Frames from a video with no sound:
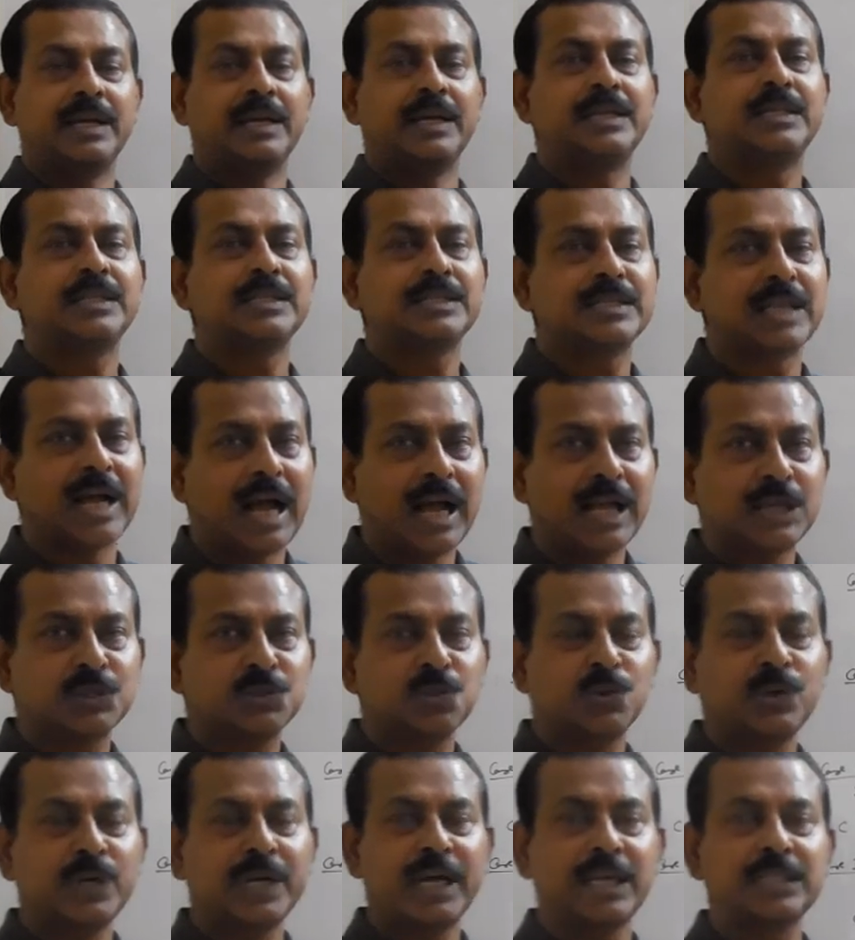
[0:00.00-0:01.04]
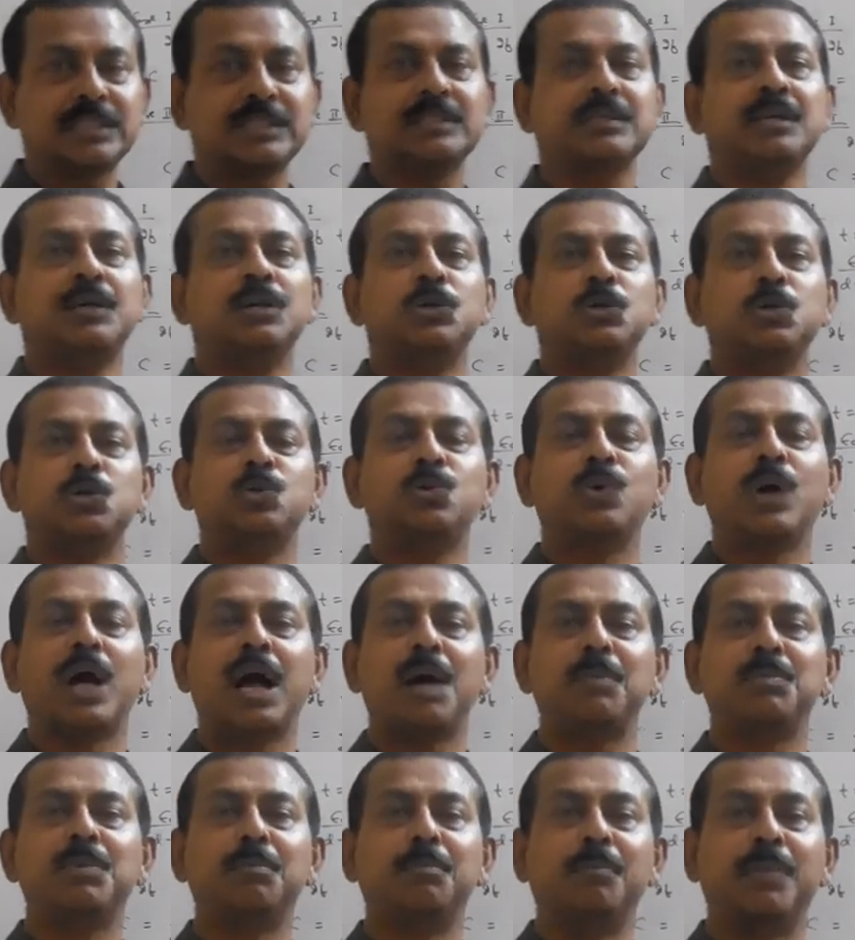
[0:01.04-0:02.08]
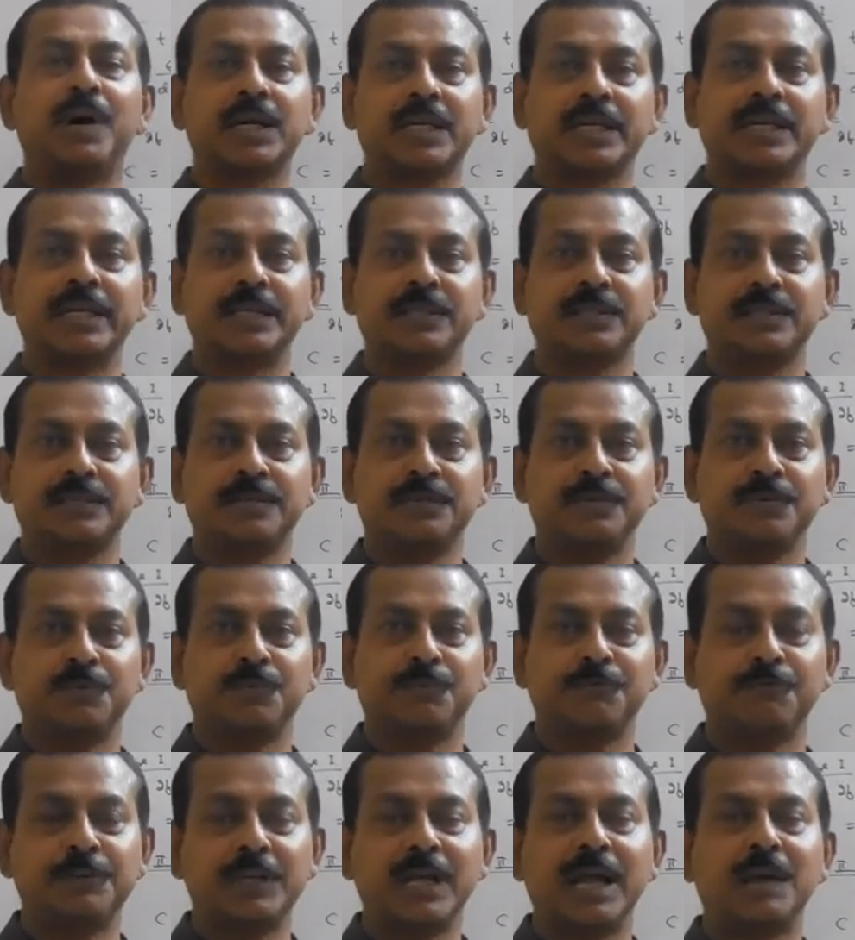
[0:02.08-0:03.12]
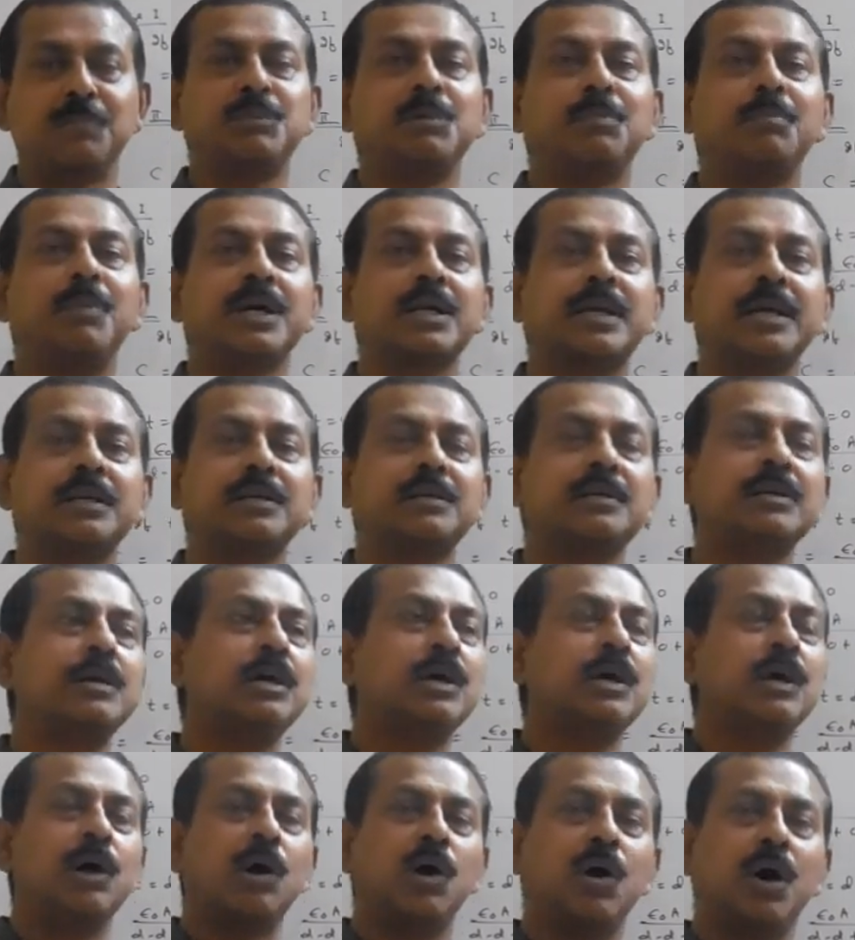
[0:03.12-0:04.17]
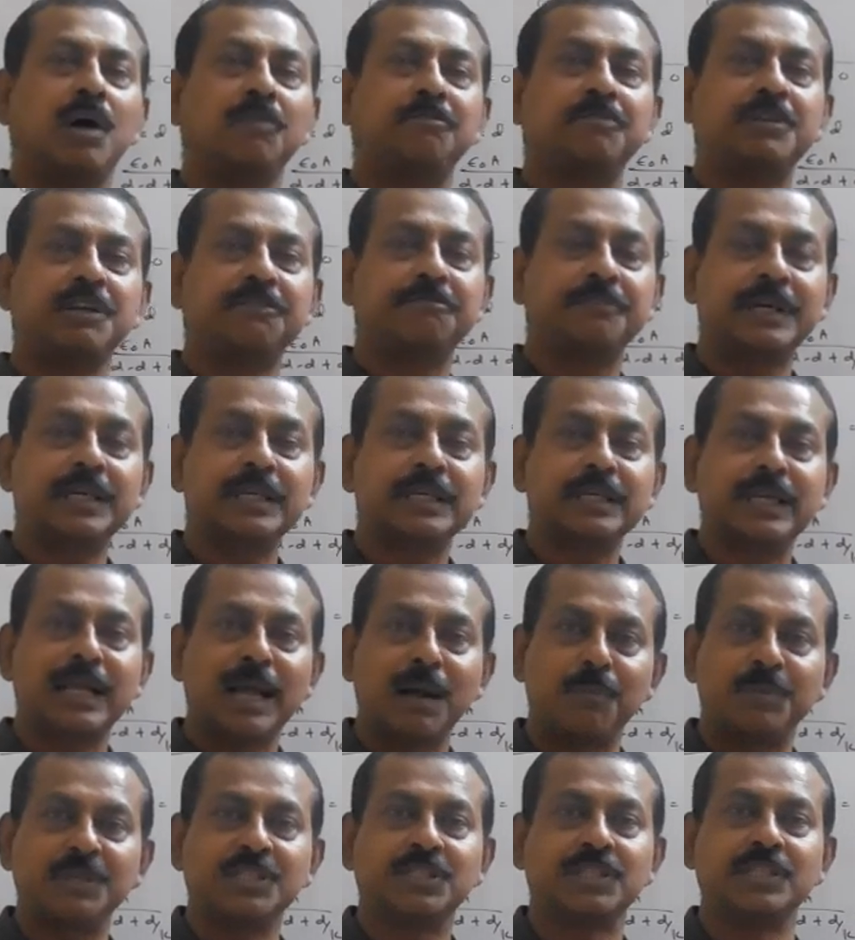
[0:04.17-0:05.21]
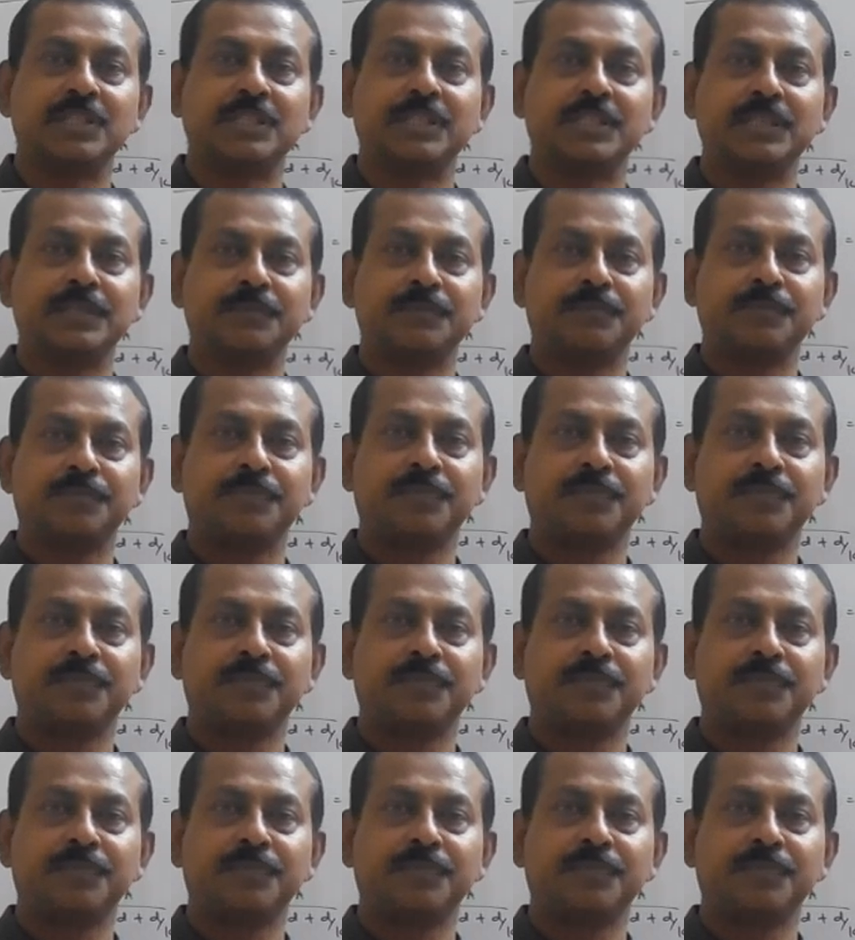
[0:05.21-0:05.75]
It is as good as you have a bucket. We have the bucket of different capacity.